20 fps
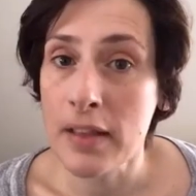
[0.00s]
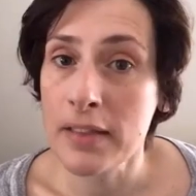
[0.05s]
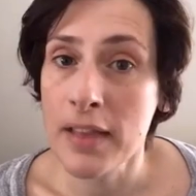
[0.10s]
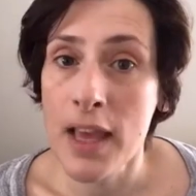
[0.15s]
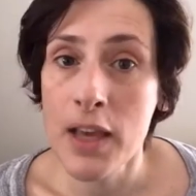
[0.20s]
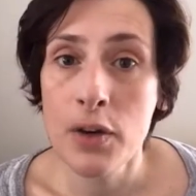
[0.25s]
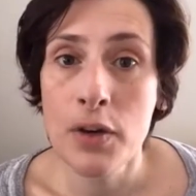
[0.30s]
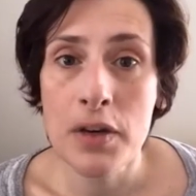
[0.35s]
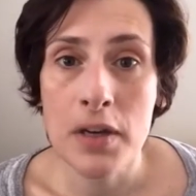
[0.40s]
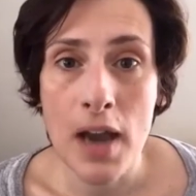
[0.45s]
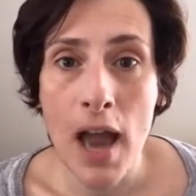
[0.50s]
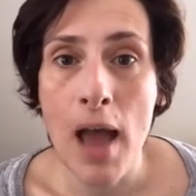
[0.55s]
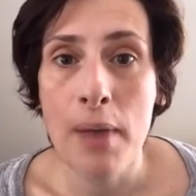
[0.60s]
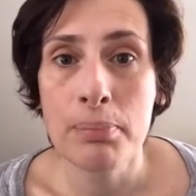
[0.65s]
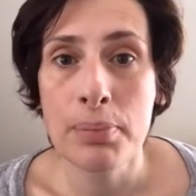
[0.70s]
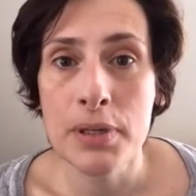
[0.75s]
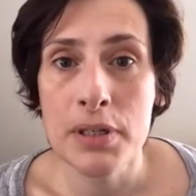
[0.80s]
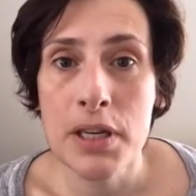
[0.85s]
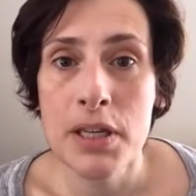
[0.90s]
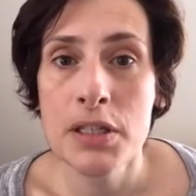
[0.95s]
that they could
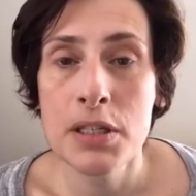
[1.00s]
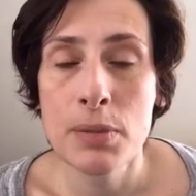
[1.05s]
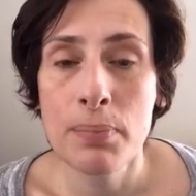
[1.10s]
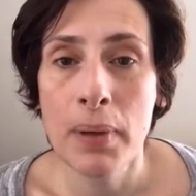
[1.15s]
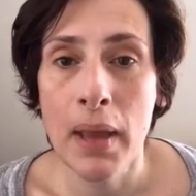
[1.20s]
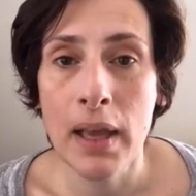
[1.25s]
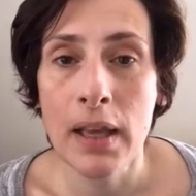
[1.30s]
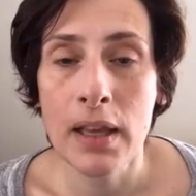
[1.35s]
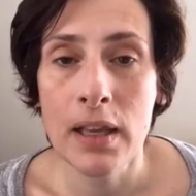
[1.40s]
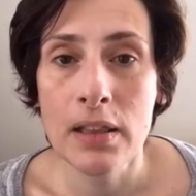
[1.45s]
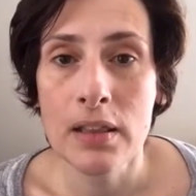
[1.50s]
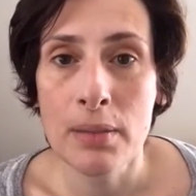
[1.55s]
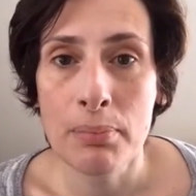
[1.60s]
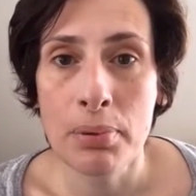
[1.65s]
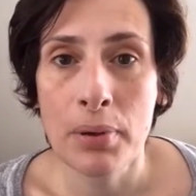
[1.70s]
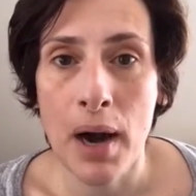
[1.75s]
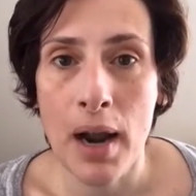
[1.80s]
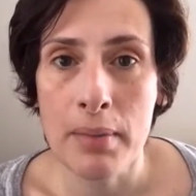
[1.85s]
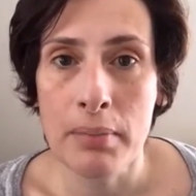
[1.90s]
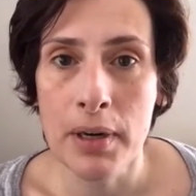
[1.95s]
not participate in the
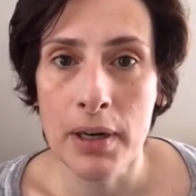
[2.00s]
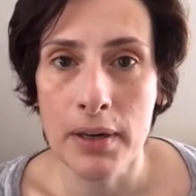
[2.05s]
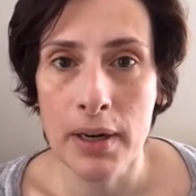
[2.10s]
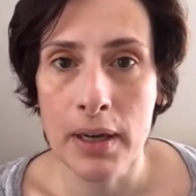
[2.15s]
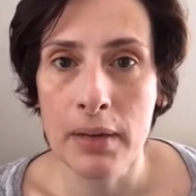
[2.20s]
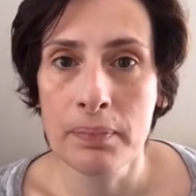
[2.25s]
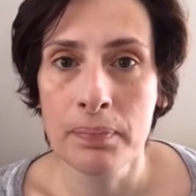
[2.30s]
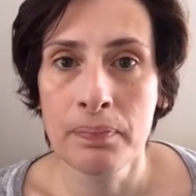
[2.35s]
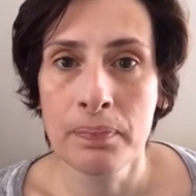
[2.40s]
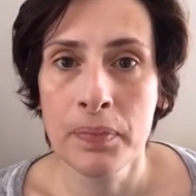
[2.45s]
primary.